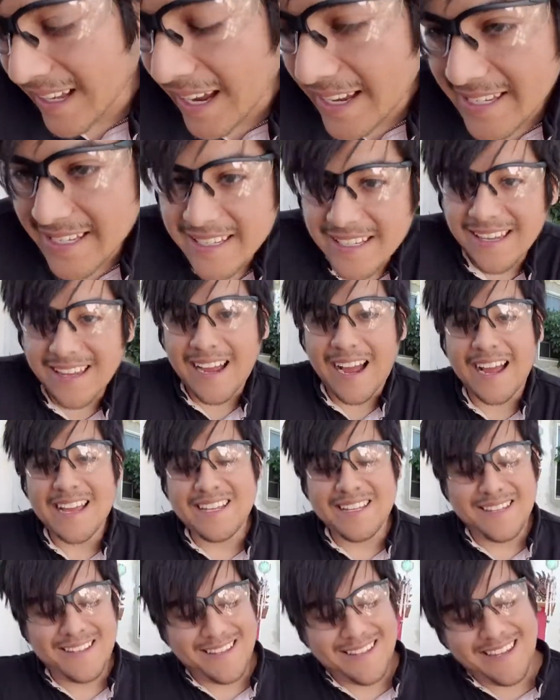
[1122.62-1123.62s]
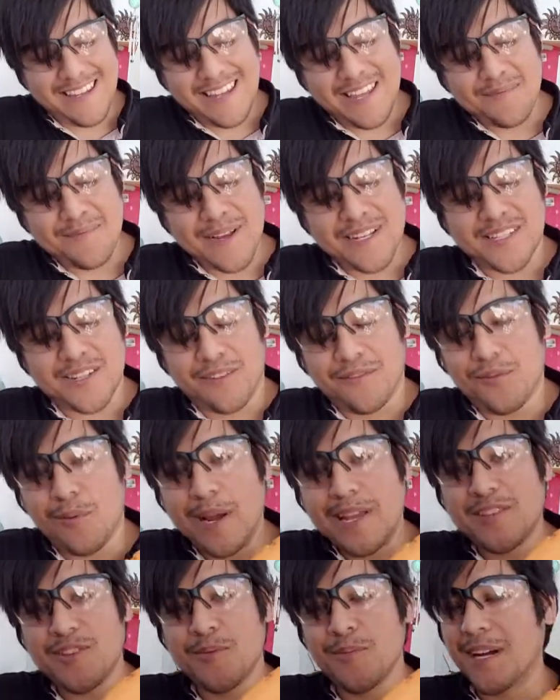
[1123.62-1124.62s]
I I hit myself
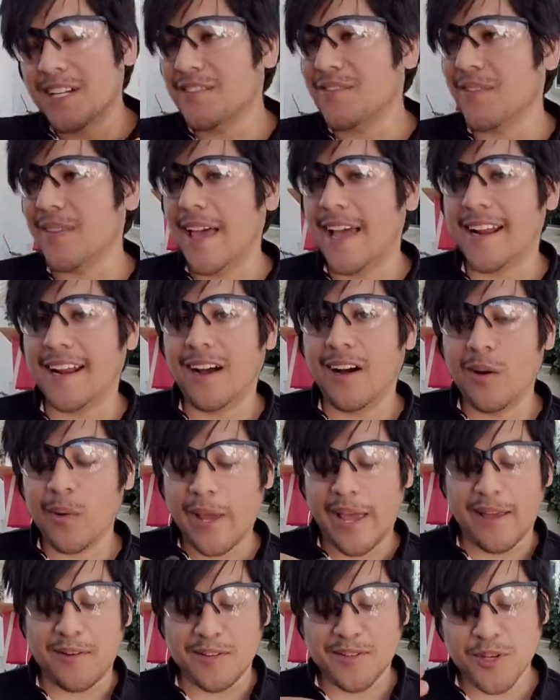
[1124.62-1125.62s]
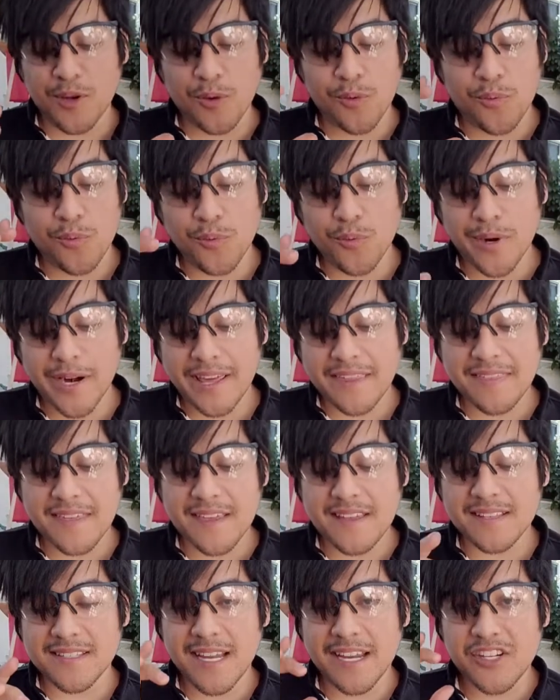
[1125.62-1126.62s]
way too much for that. Okay, so what I
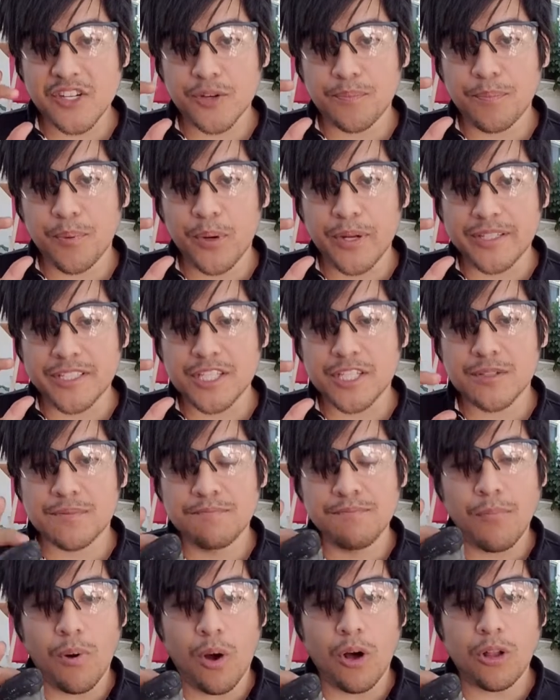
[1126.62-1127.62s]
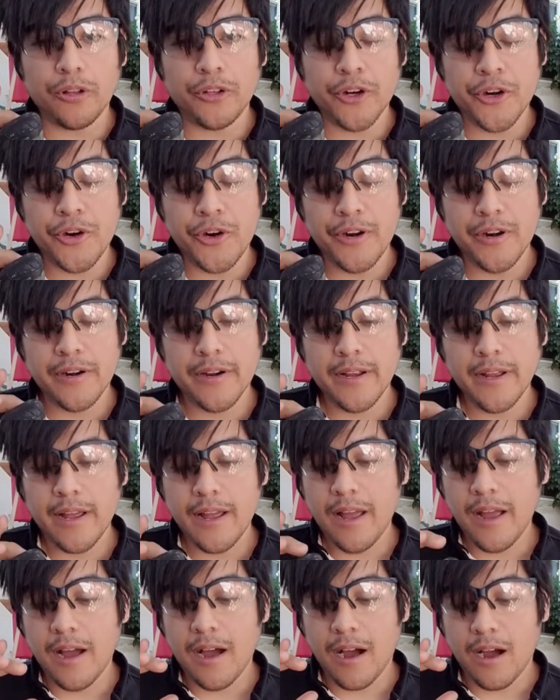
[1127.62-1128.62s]
think is I should put smaller,
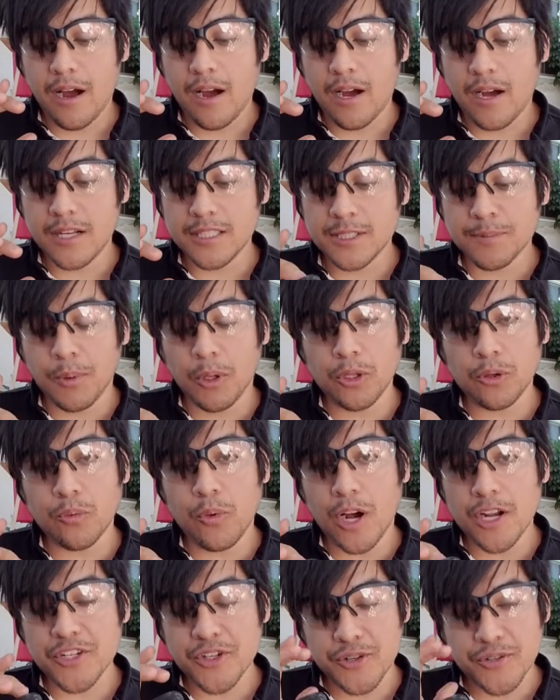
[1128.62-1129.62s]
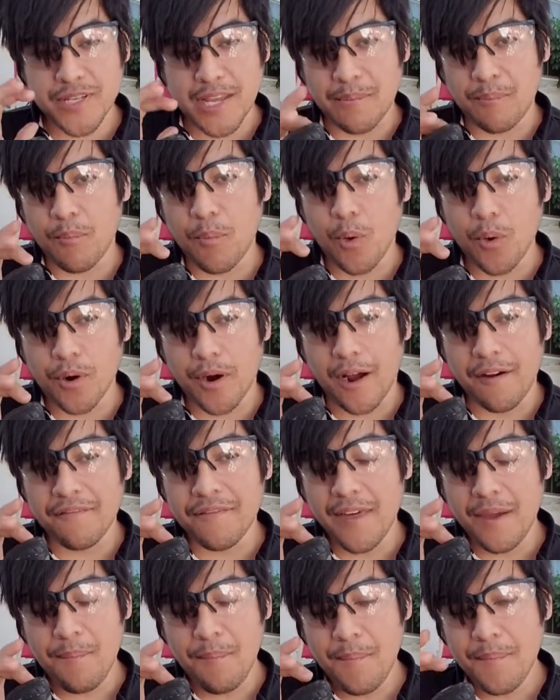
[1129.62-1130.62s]
uh, smaller washers and more of
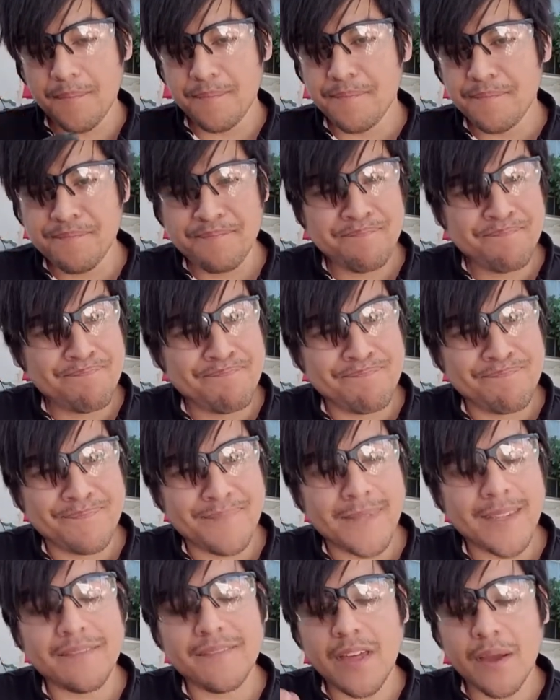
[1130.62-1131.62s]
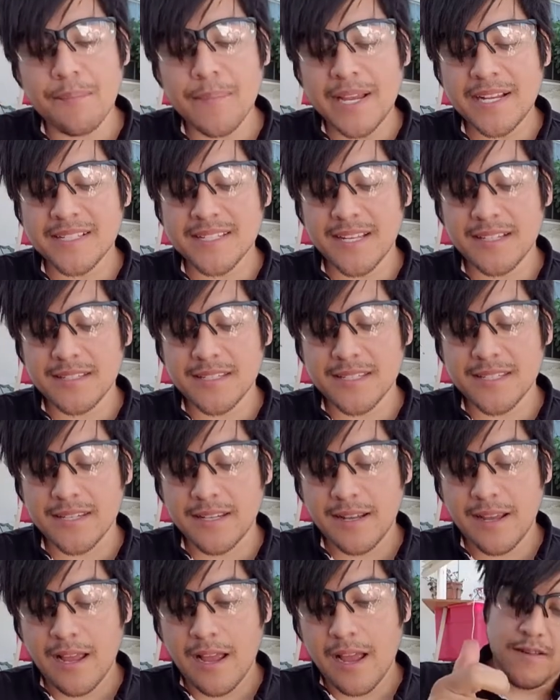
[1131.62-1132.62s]
them. That makes sense
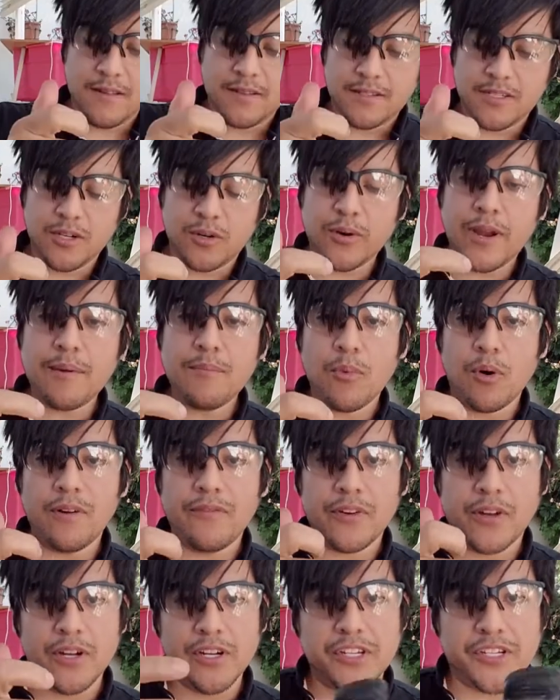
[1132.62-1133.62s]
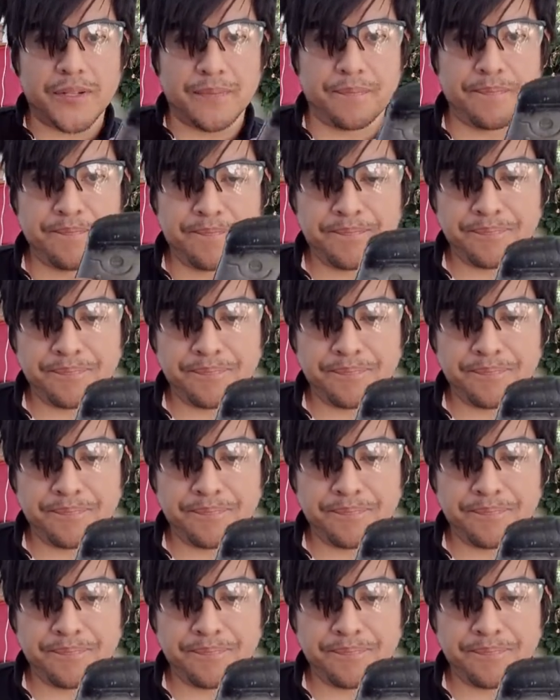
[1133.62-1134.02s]
to create more of a cushion,